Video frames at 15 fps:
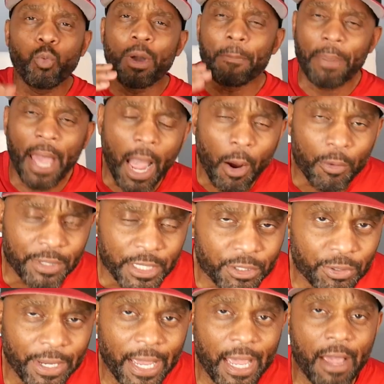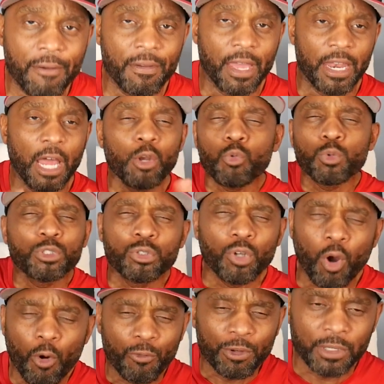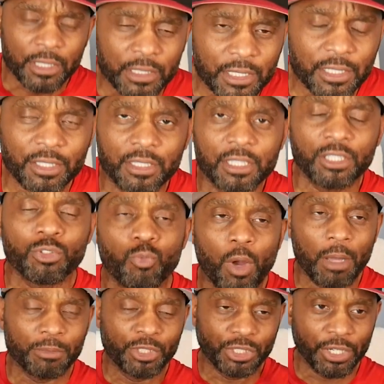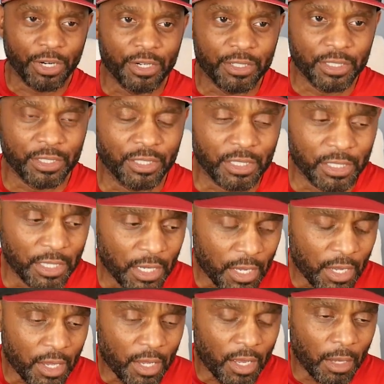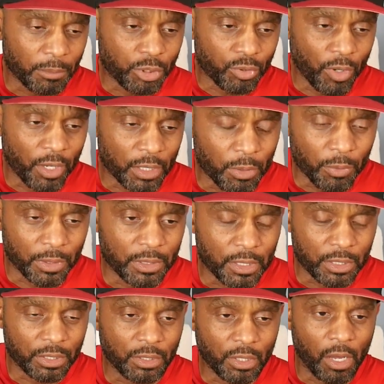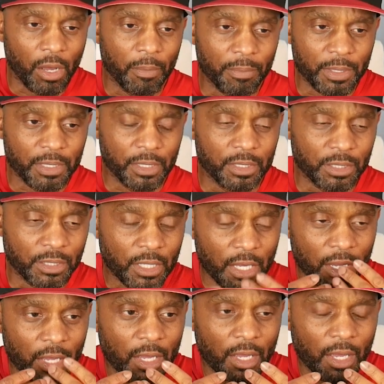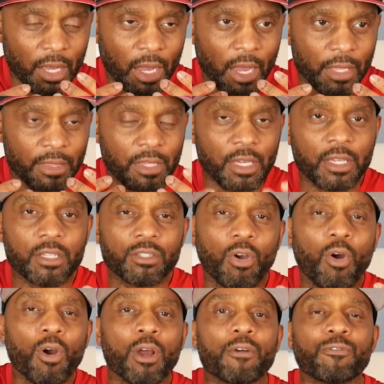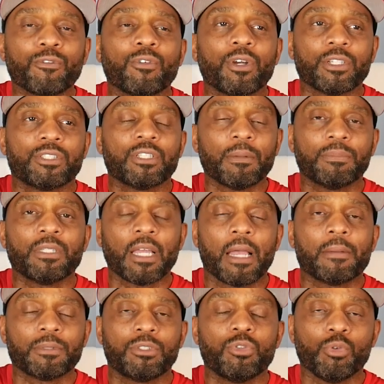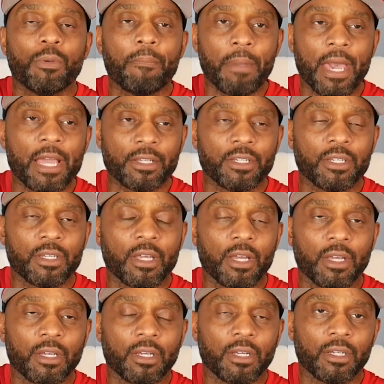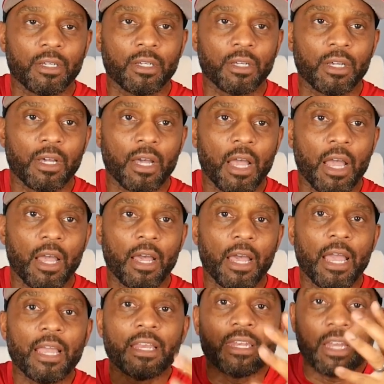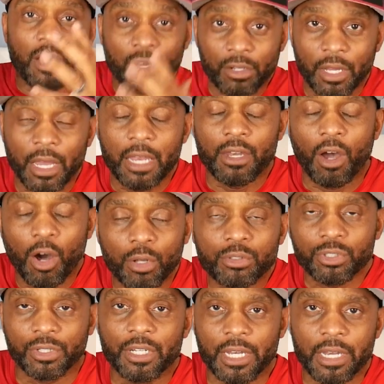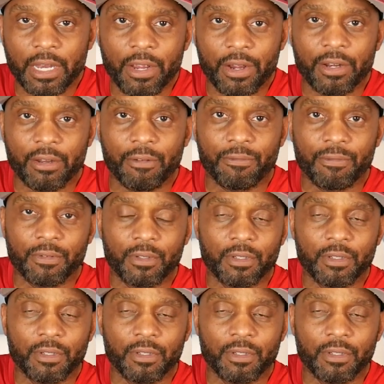one power that you have, and I don't want you to overlook this, and this is why I'm sharing this, and I'm struggling with this thought because I think it's hard for us sometimes to imagine an alternate narrative.